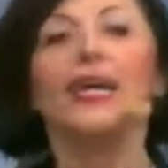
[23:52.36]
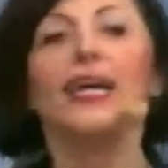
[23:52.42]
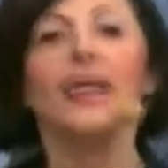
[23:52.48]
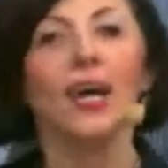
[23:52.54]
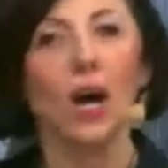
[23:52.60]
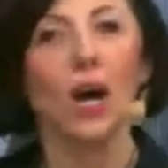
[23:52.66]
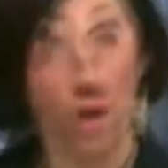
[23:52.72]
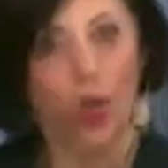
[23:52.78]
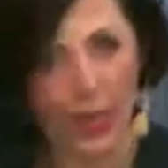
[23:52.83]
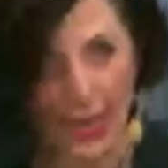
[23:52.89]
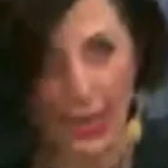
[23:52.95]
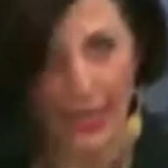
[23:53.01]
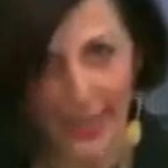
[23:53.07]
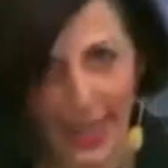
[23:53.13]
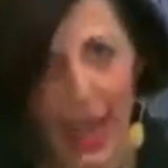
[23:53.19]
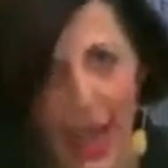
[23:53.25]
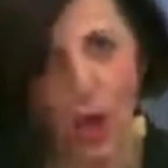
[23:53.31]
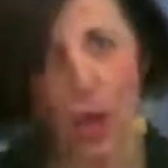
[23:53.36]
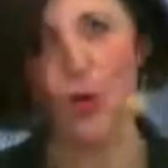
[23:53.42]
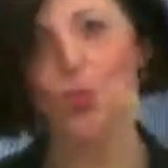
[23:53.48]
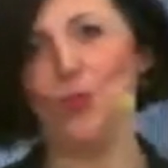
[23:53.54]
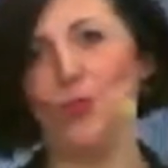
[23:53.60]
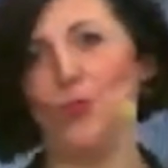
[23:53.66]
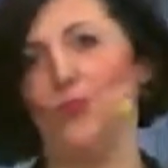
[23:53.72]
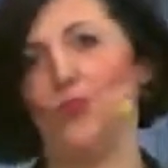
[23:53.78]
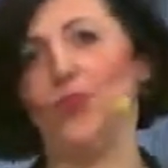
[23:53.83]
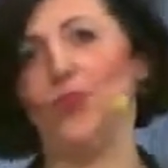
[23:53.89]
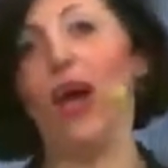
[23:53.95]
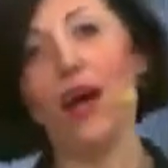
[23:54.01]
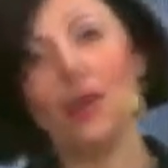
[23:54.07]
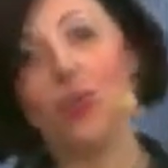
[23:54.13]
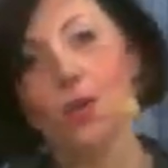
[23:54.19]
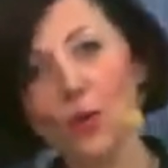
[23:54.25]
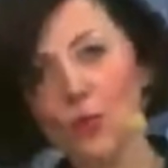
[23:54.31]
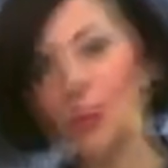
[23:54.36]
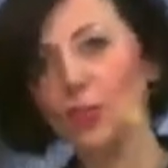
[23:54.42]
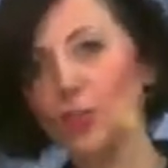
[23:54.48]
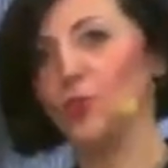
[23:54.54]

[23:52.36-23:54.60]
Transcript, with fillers: Okay, now, I know what you're